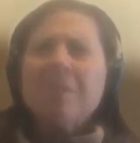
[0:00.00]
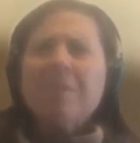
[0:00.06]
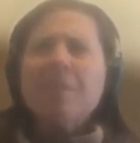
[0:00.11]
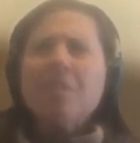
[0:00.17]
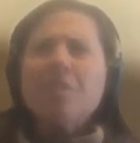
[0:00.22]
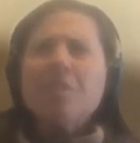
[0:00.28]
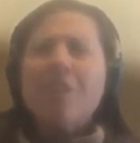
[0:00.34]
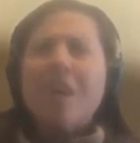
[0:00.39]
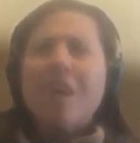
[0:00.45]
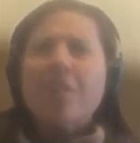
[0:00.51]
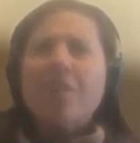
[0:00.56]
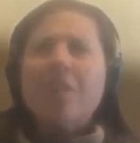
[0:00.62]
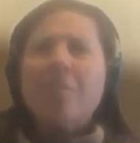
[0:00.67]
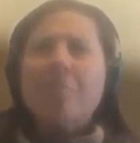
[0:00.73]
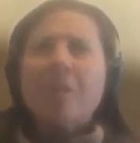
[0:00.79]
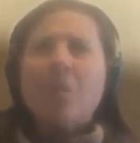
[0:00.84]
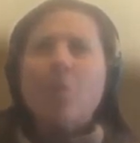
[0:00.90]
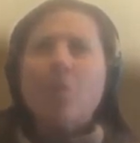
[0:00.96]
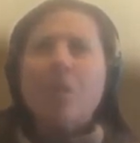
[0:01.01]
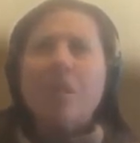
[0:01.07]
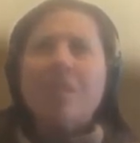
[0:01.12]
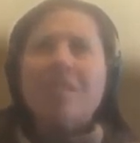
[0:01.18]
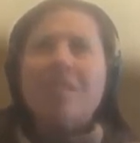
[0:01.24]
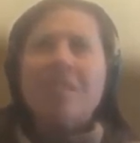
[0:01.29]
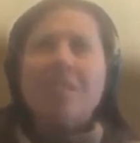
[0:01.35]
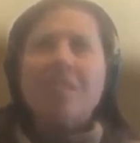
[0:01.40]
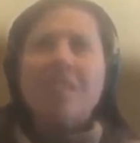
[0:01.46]
But if you're still outcome
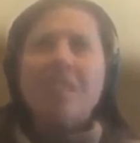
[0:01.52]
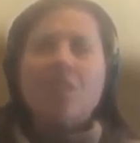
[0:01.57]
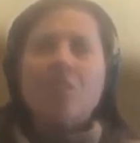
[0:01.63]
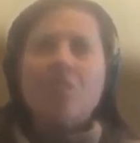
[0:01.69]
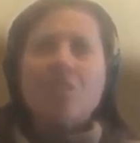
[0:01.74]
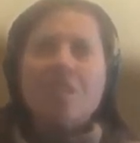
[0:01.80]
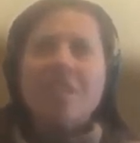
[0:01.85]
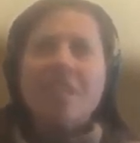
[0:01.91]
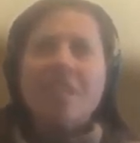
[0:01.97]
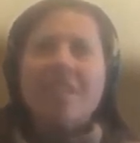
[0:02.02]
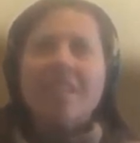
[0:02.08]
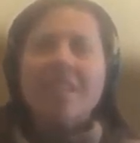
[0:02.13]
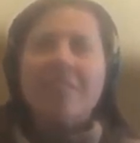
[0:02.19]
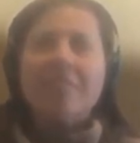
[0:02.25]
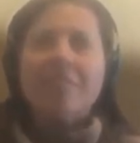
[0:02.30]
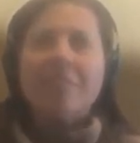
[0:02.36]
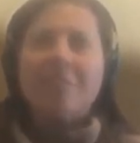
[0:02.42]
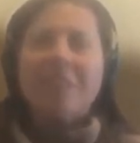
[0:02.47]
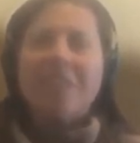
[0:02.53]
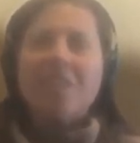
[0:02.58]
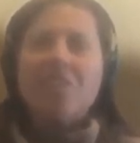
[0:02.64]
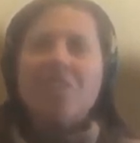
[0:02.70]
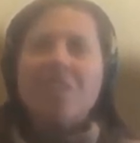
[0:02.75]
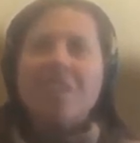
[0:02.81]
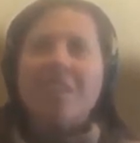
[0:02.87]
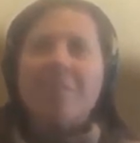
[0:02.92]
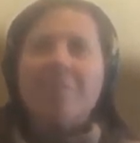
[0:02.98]
oriented, then you just take that
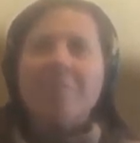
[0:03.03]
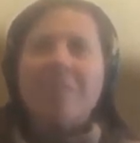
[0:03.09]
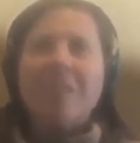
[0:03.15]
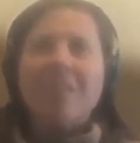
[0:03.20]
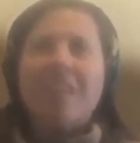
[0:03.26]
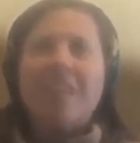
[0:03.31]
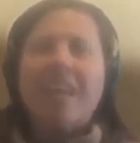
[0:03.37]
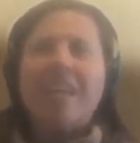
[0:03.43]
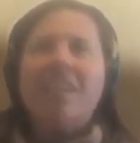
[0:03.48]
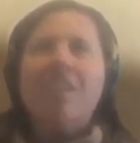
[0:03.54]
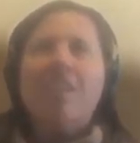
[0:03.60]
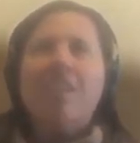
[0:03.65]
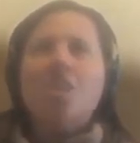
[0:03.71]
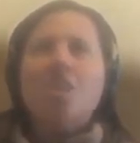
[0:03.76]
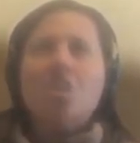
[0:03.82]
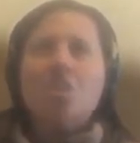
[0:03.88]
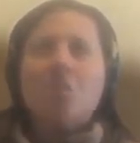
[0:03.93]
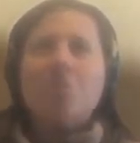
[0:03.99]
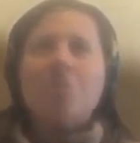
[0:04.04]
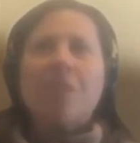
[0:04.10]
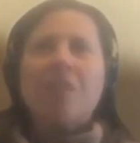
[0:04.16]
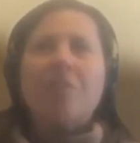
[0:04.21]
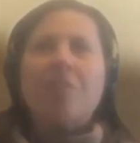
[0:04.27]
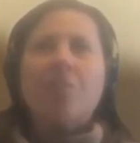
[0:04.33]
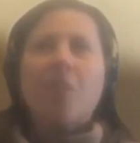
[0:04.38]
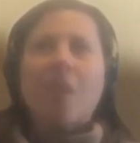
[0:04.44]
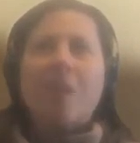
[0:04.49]
information and be like, so
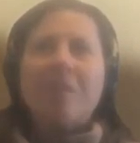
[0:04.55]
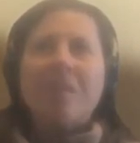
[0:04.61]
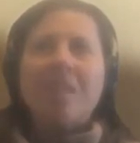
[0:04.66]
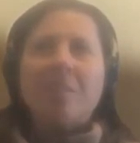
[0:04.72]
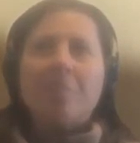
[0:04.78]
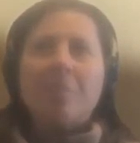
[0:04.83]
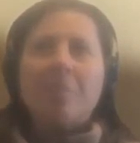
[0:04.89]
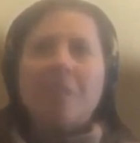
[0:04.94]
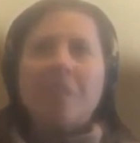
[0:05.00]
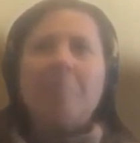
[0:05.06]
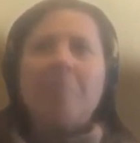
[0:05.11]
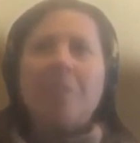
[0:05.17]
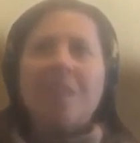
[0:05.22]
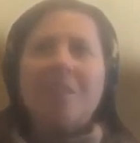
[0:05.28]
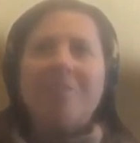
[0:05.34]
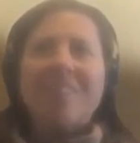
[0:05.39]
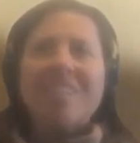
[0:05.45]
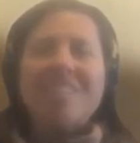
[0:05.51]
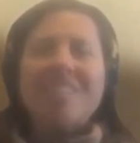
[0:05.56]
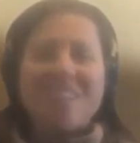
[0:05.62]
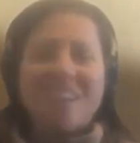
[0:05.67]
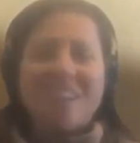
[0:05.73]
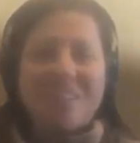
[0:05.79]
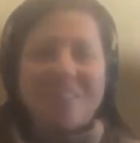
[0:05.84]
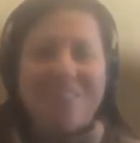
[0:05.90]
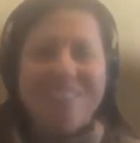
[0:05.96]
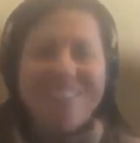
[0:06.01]
therefore I need to manipulate
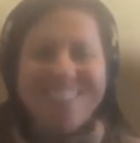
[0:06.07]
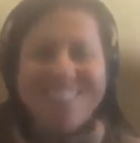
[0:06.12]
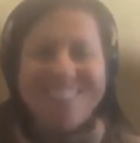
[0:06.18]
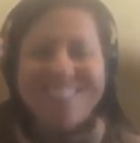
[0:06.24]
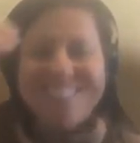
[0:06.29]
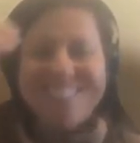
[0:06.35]
myself.